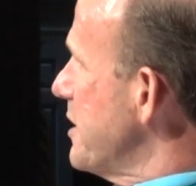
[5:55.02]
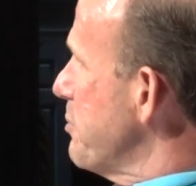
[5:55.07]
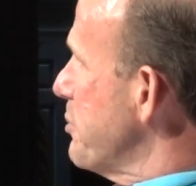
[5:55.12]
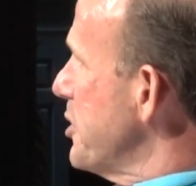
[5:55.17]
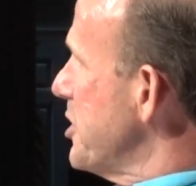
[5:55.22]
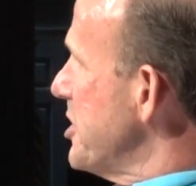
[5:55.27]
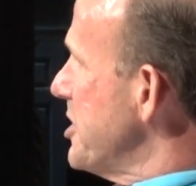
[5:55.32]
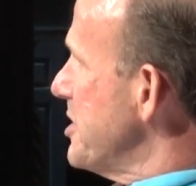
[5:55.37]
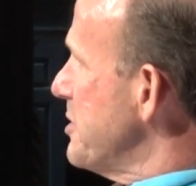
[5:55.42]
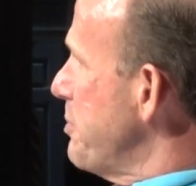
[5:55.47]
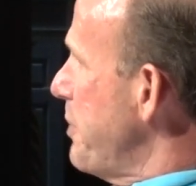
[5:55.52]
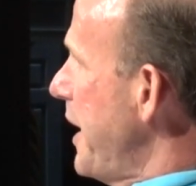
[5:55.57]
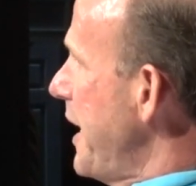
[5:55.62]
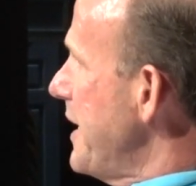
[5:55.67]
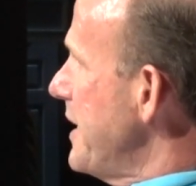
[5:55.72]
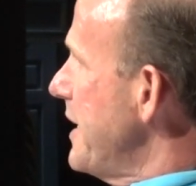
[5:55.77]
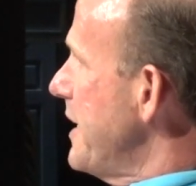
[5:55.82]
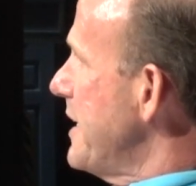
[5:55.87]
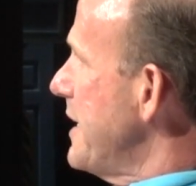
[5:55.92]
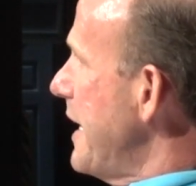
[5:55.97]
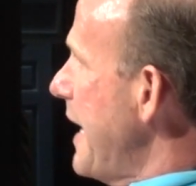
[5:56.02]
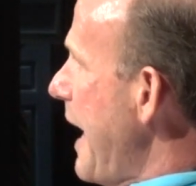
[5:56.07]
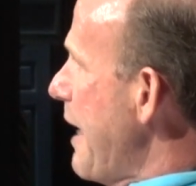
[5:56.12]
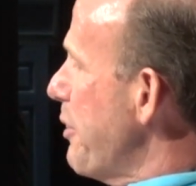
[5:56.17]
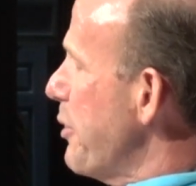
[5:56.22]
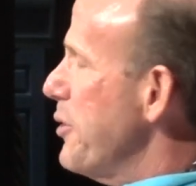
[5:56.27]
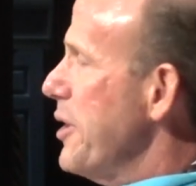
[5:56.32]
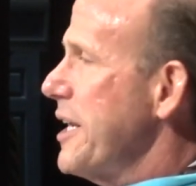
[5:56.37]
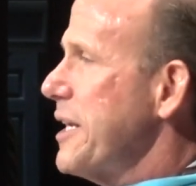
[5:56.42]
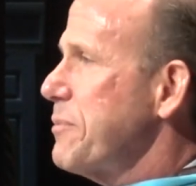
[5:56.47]
to participate in an
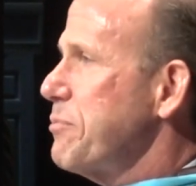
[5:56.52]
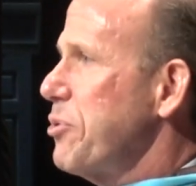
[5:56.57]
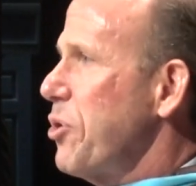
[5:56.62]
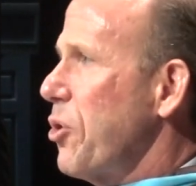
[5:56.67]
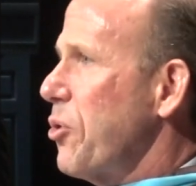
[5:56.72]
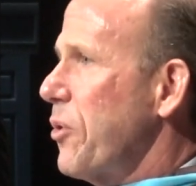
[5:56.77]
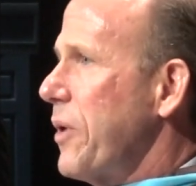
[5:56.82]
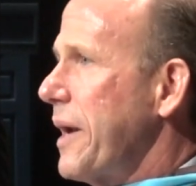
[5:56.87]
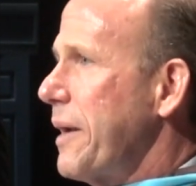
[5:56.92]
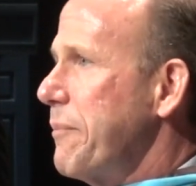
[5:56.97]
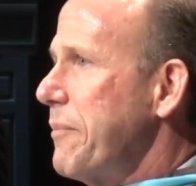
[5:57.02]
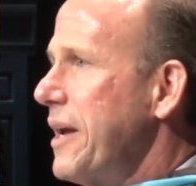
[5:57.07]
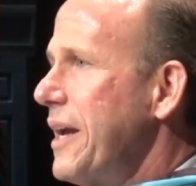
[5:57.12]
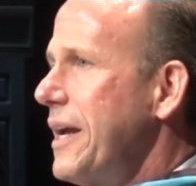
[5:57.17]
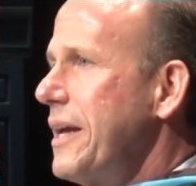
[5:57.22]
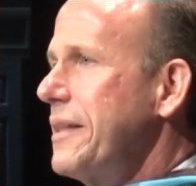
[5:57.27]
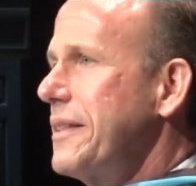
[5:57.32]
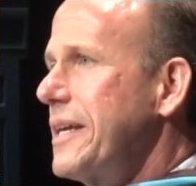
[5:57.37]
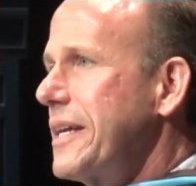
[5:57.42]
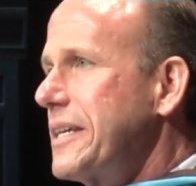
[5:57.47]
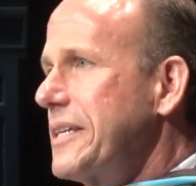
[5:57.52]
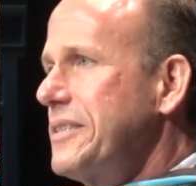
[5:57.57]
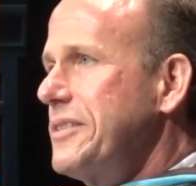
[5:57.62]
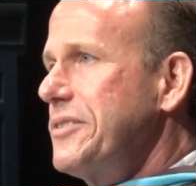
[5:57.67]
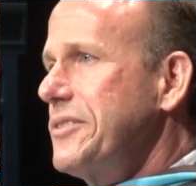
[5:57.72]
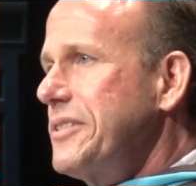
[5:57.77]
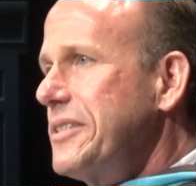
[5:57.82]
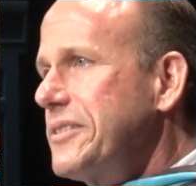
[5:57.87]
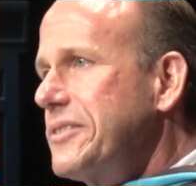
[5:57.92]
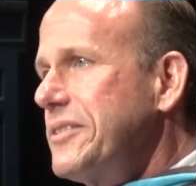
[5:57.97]
athletic program that
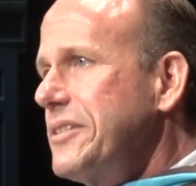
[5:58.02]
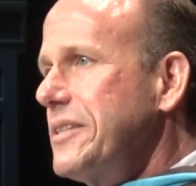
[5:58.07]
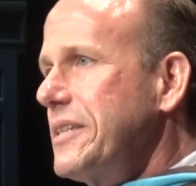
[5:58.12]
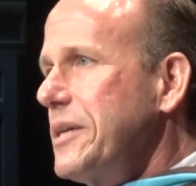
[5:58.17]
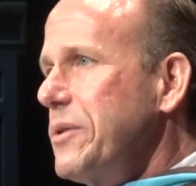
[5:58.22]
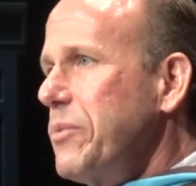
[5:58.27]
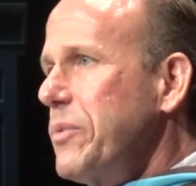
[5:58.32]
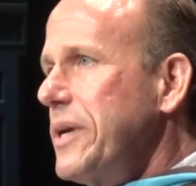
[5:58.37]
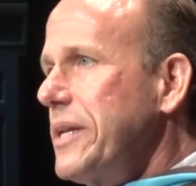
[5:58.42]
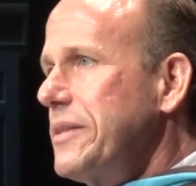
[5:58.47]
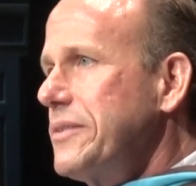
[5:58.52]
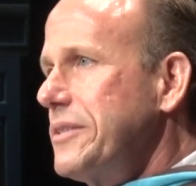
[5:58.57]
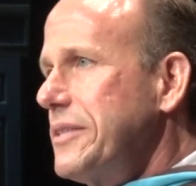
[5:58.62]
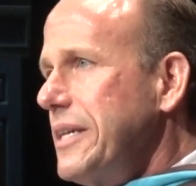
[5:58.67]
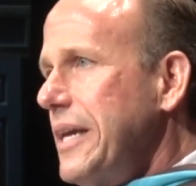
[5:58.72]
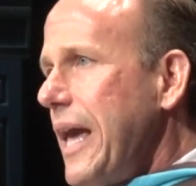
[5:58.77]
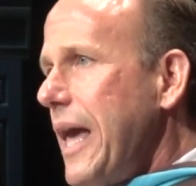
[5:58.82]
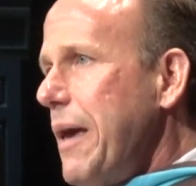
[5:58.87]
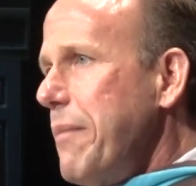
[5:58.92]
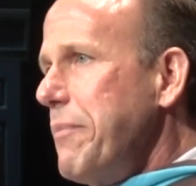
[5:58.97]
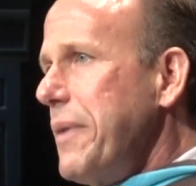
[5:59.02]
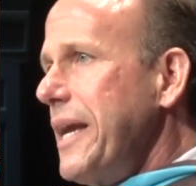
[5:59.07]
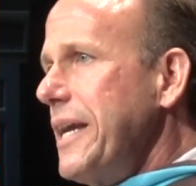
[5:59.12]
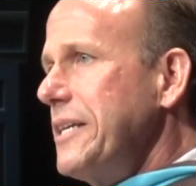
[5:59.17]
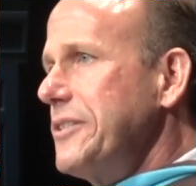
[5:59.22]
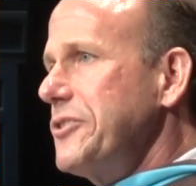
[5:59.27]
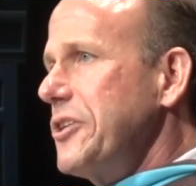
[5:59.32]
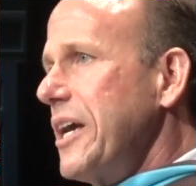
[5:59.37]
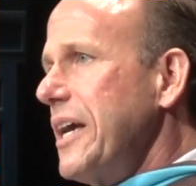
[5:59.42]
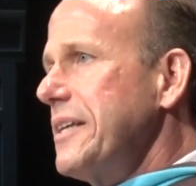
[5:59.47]
consistently wins the
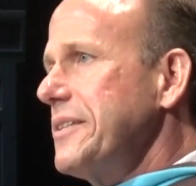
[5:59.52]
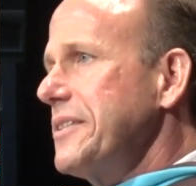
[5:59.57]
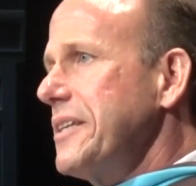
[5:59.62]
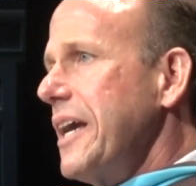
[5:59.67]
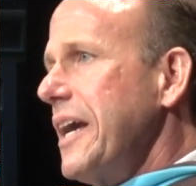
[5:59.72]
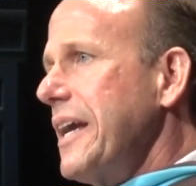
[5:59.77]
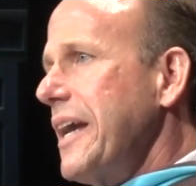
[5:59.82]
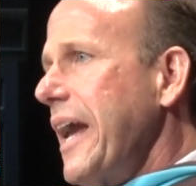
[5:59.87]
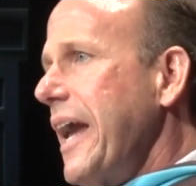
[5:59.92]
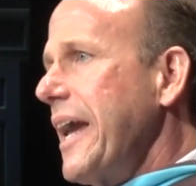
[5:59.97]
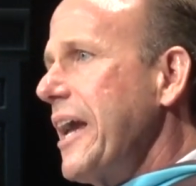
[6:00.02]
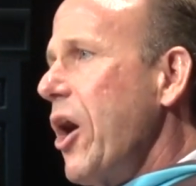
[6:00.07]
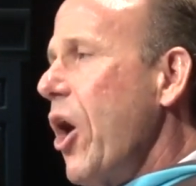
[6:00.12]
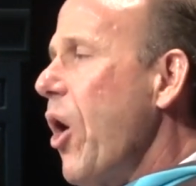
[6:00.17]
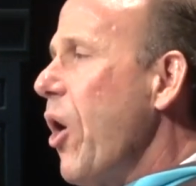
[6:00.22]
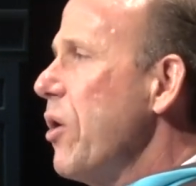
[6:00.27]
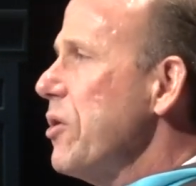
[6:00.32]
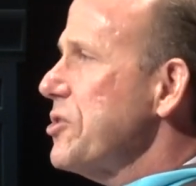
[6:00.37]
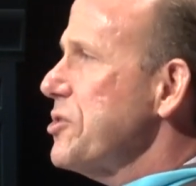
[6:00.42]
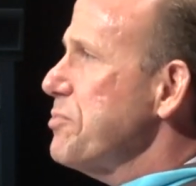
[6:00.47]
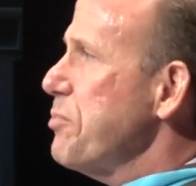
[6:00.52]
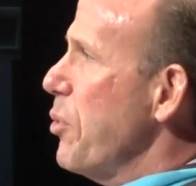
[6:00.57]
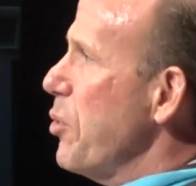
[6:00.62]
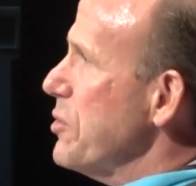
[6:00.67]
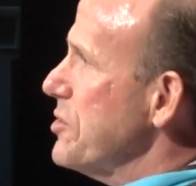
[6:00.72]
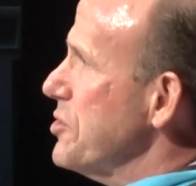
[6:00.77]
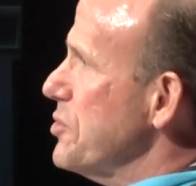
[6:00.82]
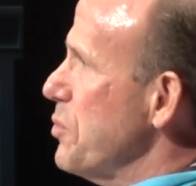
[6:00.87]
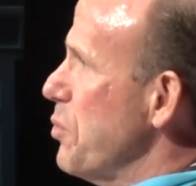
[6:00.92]
MHSAA All Sports